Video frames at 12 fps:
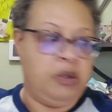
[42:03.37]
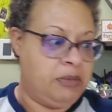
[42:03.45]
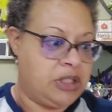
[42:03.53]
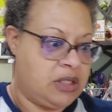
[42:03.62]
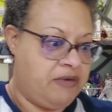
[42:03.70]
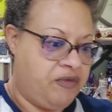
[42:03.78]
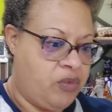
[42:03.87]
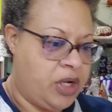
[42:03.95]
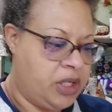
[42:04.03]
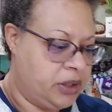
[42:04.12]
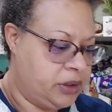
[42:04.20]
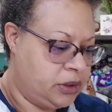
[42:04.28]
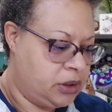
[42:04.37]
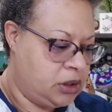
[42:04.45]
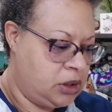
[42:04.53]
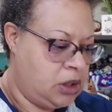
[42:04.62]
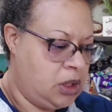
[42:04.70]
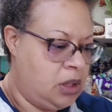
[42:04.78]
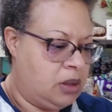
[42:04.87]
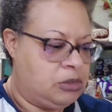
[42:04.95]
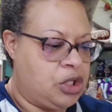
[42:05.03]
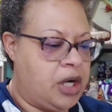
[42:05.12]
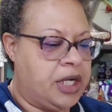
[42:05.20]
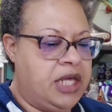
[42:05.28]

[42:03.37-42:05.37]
put my stuff away. I'm trying